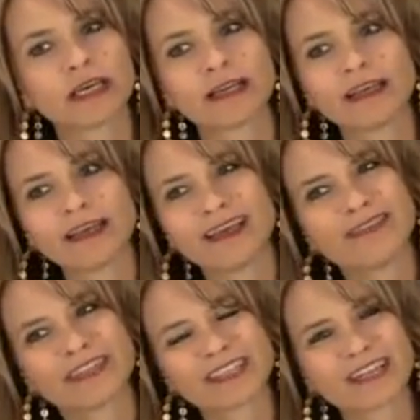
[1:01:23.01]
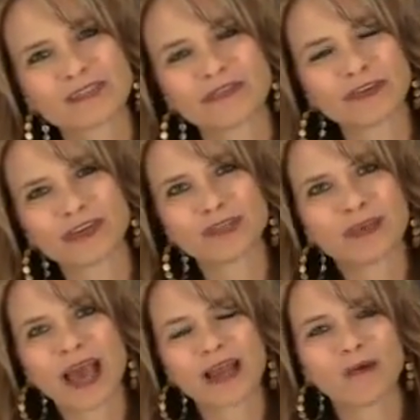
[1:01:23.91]
And if it doesn't feel good to
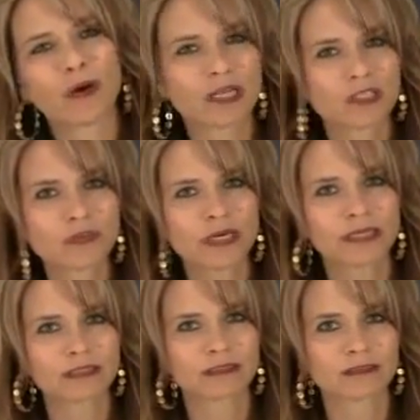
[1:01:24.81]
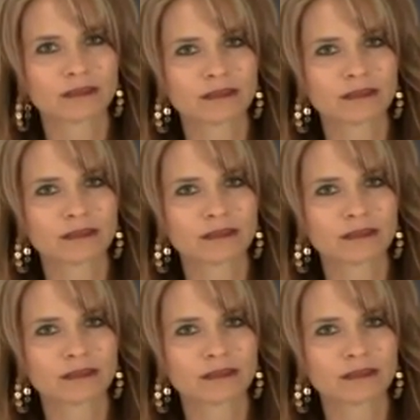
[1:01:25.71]
me, I don't want to do it.